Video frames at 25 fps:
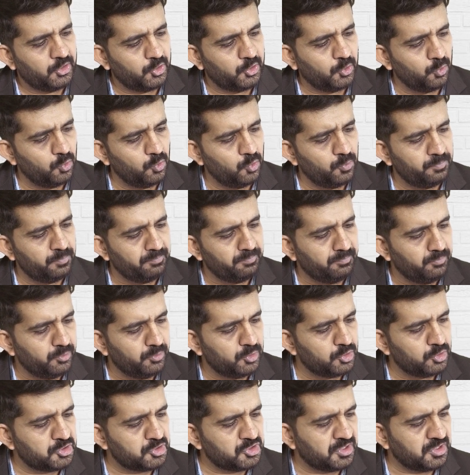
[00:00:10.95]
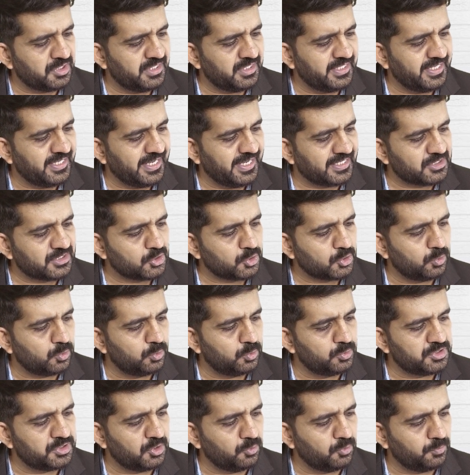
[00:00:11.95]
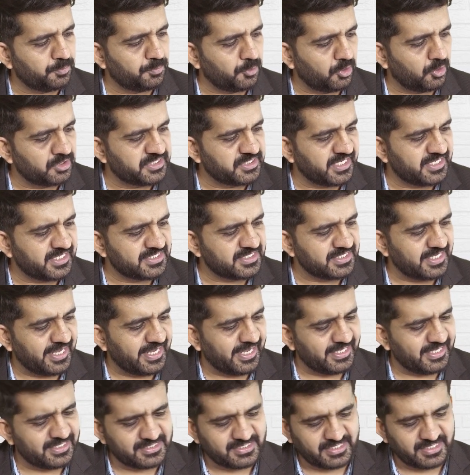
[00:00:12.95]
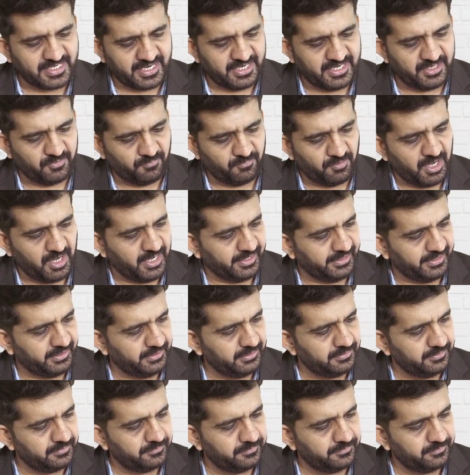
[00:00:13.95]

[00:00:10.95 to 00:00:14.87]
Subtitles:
two mutually exclusive projects X and Y.